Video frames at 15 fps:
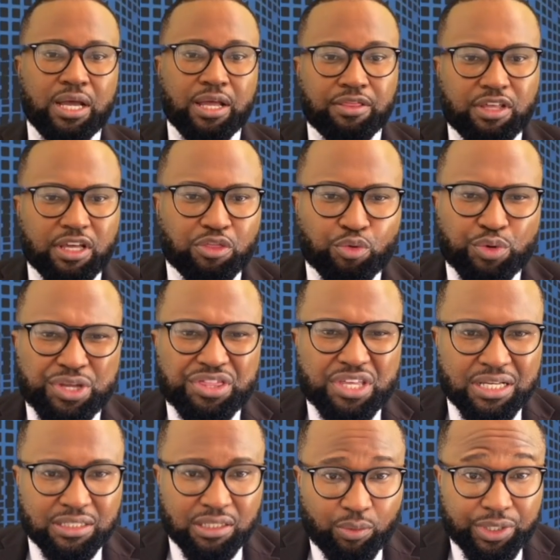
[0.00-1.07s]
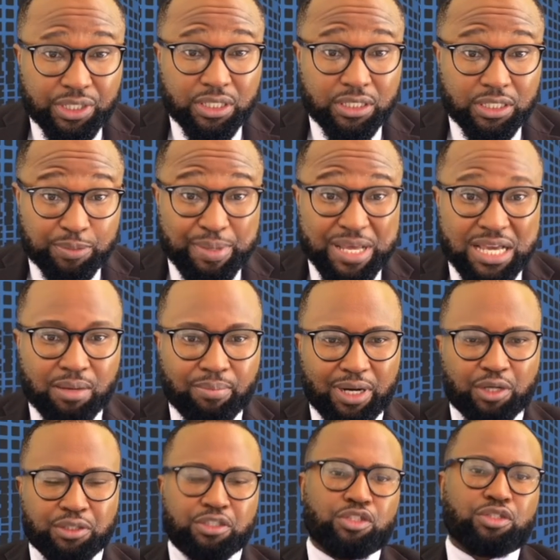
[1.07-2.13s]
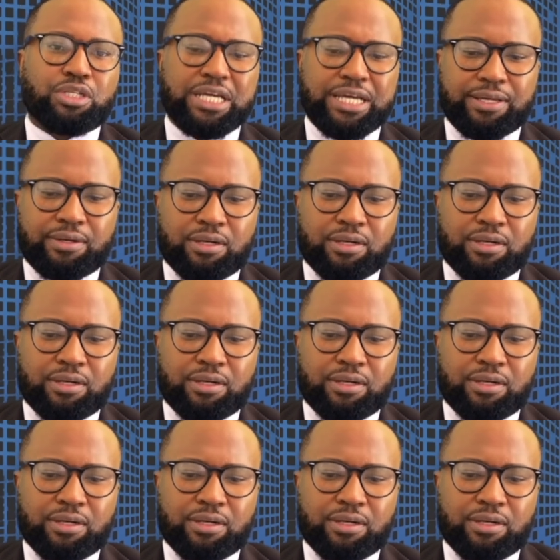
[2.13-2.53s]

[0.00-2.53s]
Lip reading: There are three things I want to speak about today.